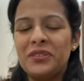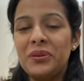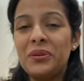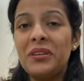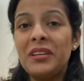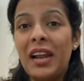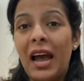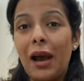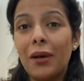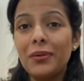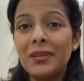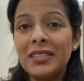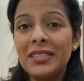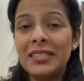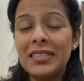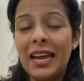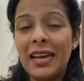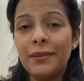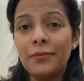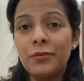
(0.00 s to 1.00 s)
so now it's
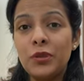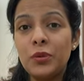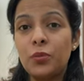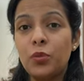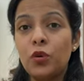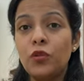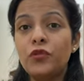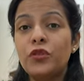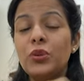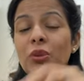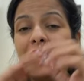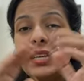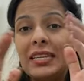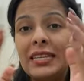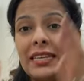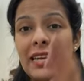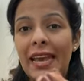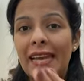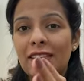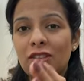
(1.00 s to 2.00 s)
time to move to the
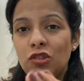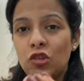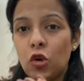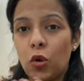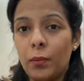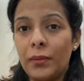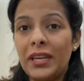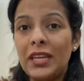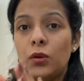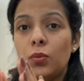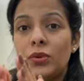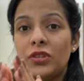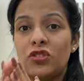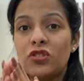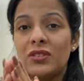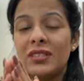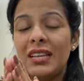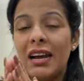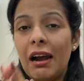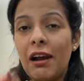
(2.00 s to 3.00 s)
next domain, which
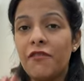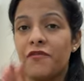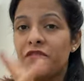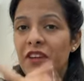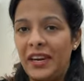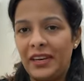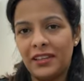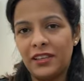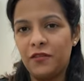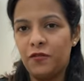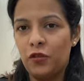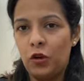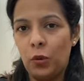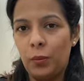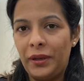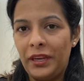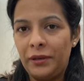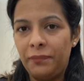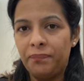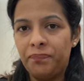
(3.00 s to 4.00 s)
is the affective
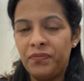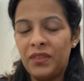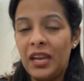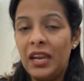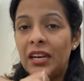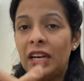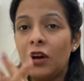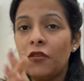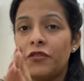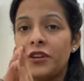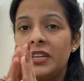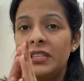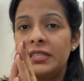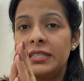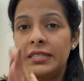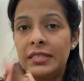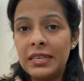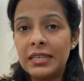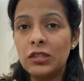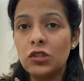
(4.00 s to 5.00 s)
domain. Now friends,
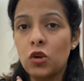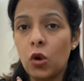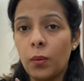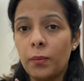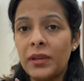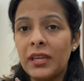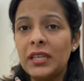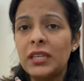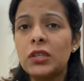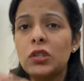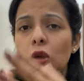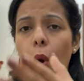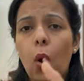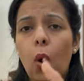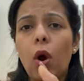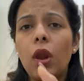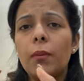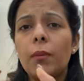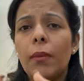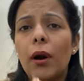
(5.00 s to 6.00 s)
this domain is
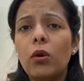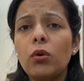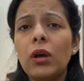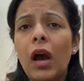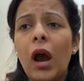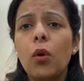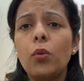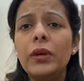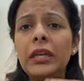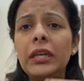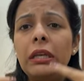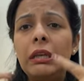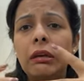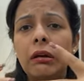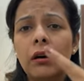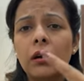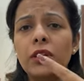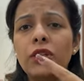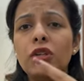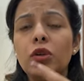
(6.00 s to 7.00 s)
all about how we
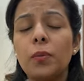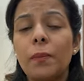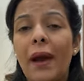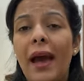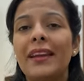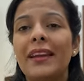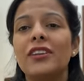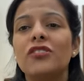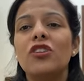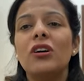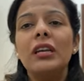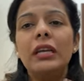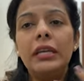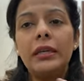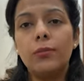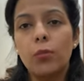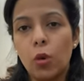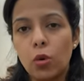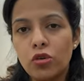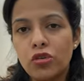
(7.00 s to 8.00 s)
learn to manage our
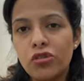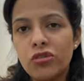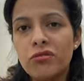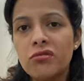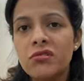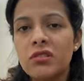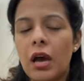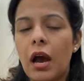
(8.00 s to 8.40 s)
emotions,